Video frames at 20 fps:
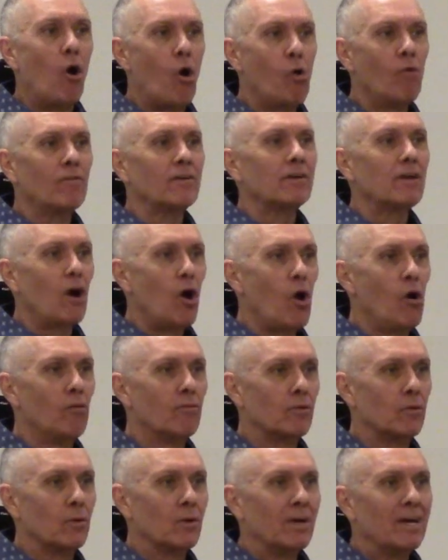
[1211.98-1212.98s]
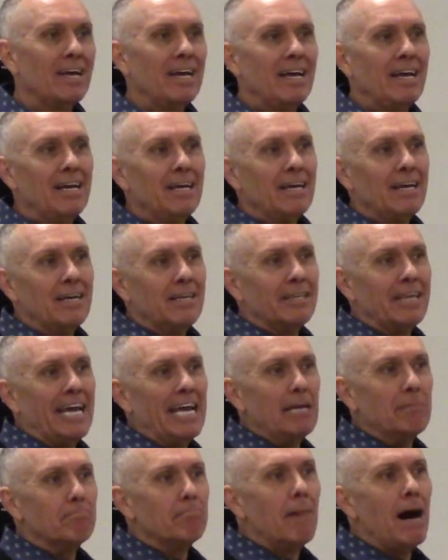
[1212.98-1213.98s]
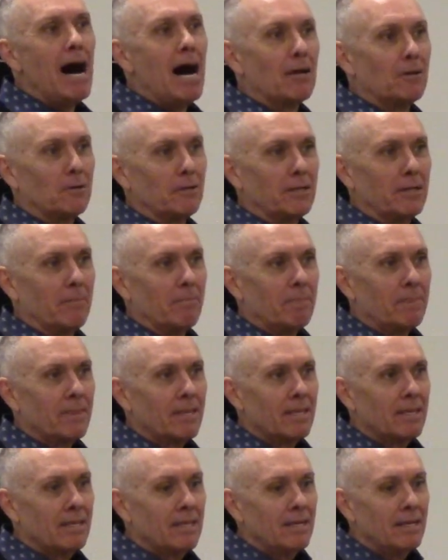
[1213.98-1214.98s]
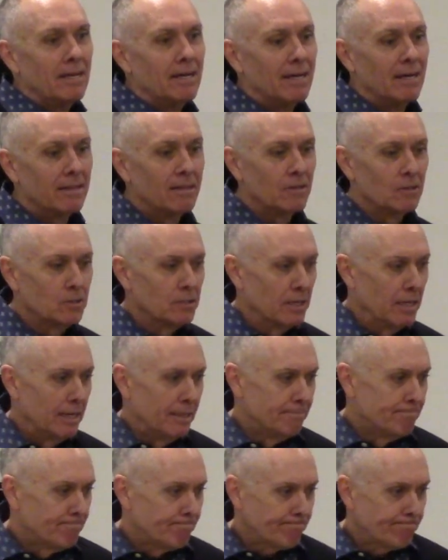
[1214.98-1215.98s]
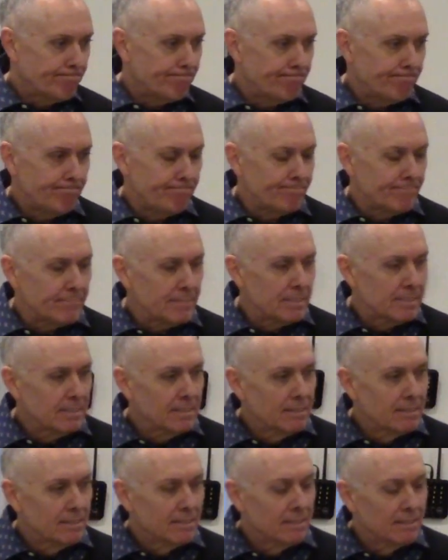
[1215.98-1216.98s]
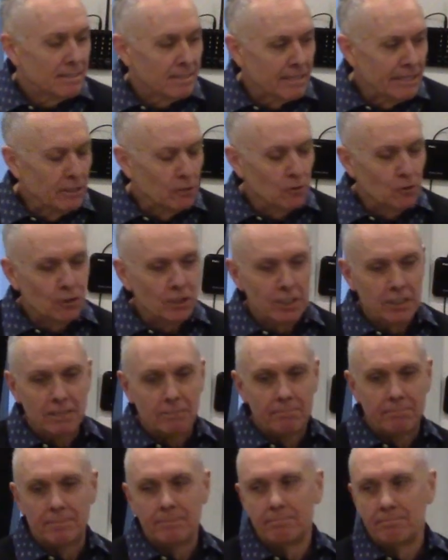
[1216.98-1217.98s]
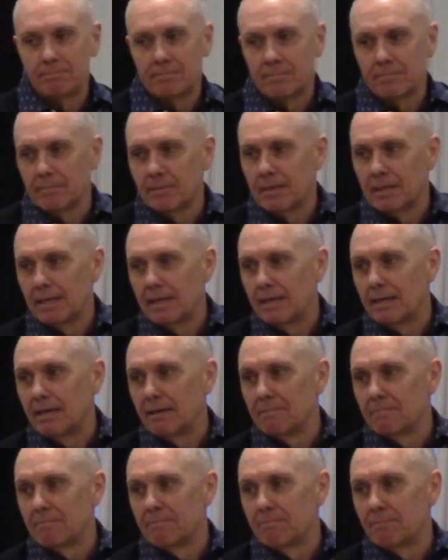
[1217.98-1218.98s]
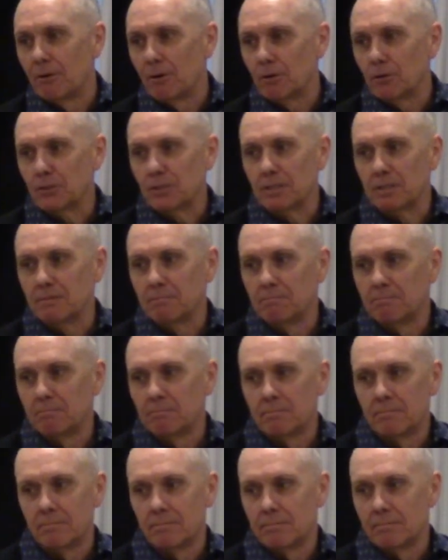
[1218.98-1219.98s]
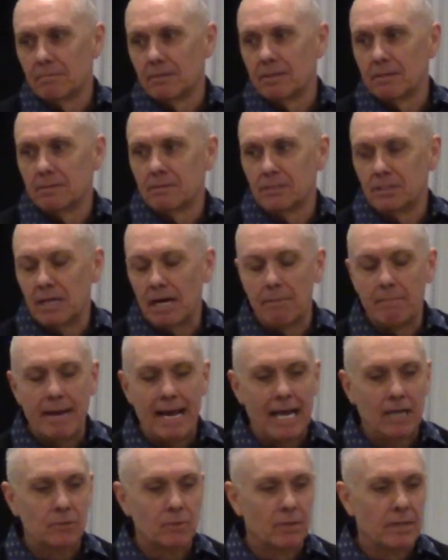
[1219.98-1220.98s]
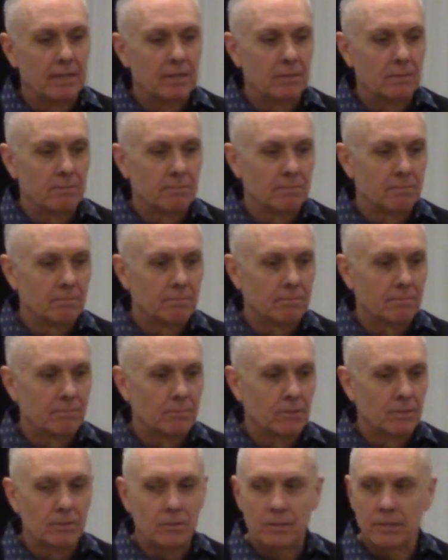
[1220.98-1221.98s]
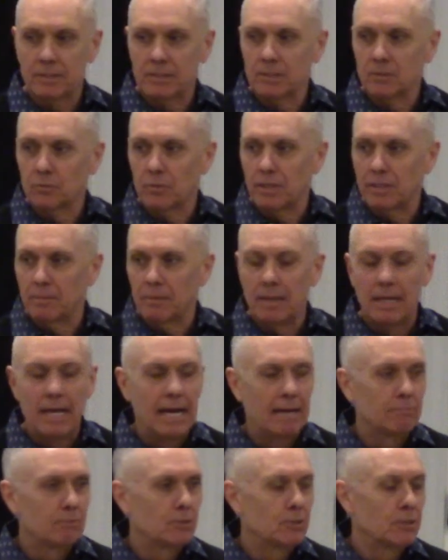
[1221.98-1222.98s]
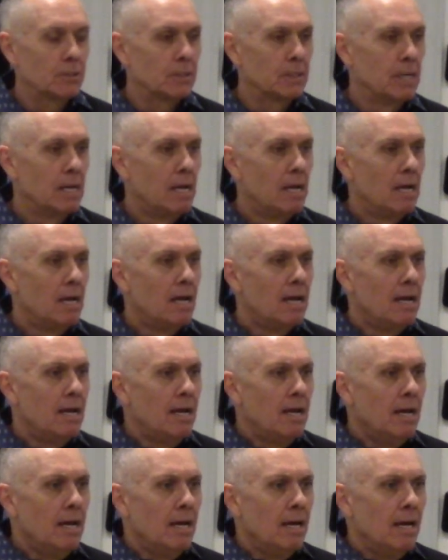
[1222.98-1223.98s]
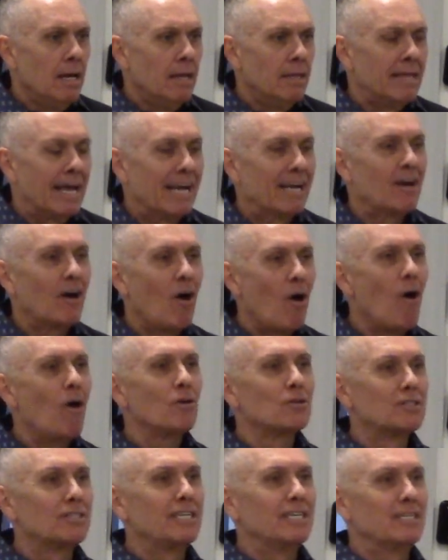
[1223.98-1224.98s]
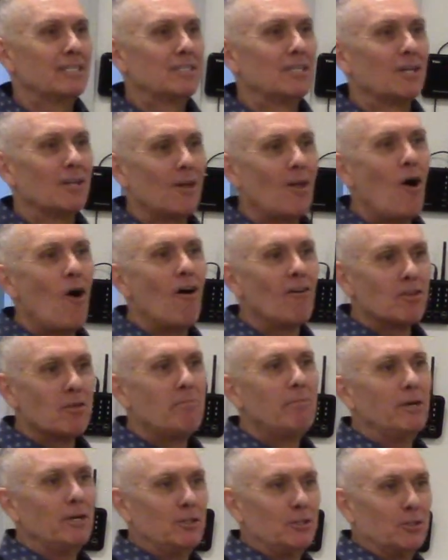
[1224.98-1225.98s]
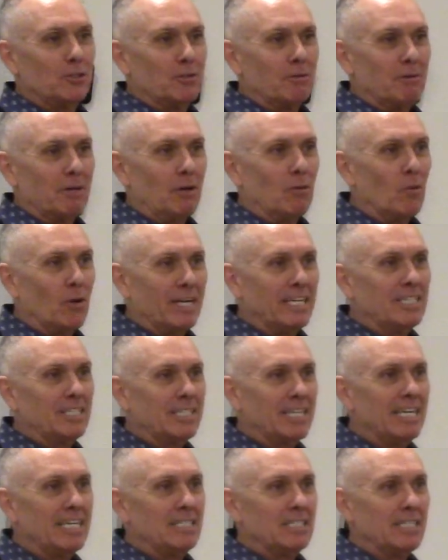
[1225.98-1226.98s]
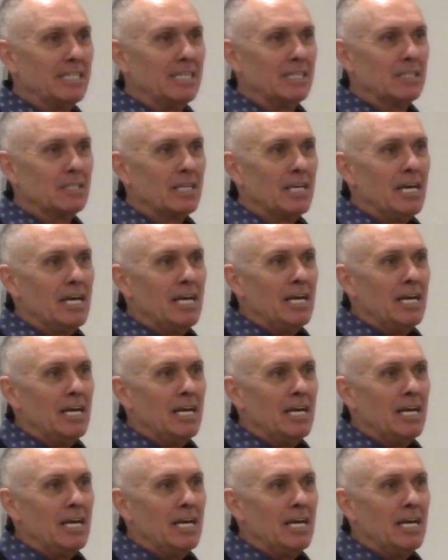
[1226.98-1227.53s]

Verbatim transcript: over and over that he modeled it. Uh, there's a leadership uh, person, John Maxwell, I know Brother Chris has written a lot, I'm sure, that calls this the law of the picture. And what he says is,